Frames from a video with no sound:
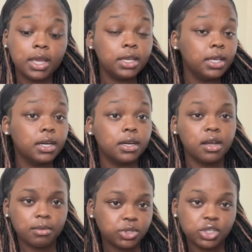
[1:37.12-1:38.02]
yeah
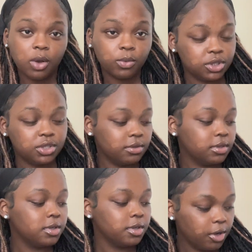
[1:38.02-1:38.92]
come shop with you
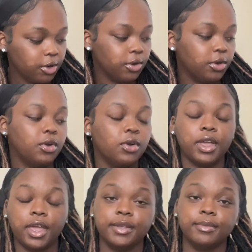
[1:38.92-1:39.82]
girl
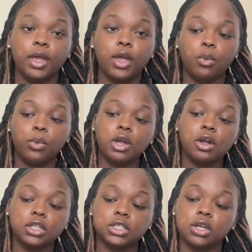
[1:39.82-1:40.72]
okay we are
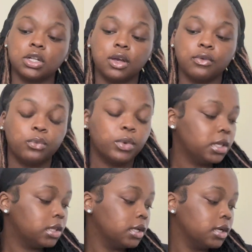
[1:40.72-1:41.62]
going to start off with
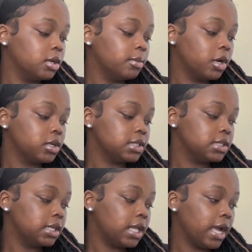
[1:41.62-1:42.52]
the purses
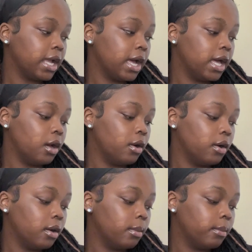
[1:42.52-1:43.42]
that i got
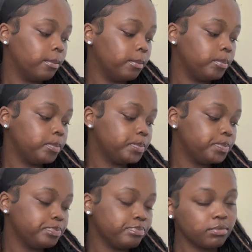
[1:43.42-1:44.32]
um
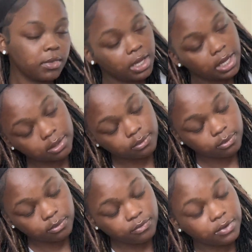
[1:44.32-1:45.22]
in
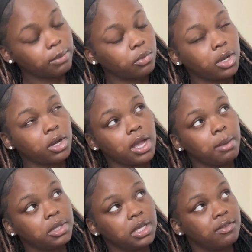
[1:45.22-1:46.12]
february i
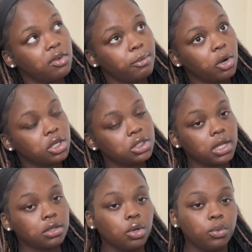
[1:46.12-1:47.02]
believe or march i
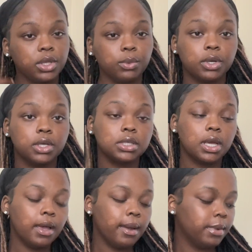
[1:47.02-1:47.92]
don't know when it was
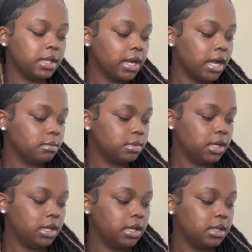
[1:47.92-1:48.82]
but i got them
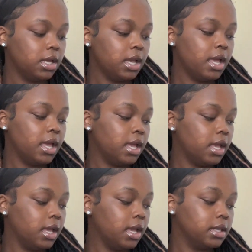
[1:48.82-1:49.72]
then
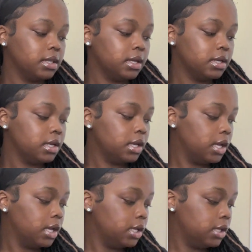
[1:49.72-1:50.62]
and
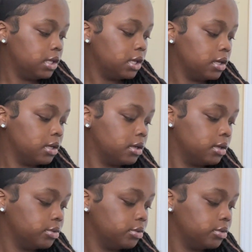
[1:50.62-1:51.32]
yeah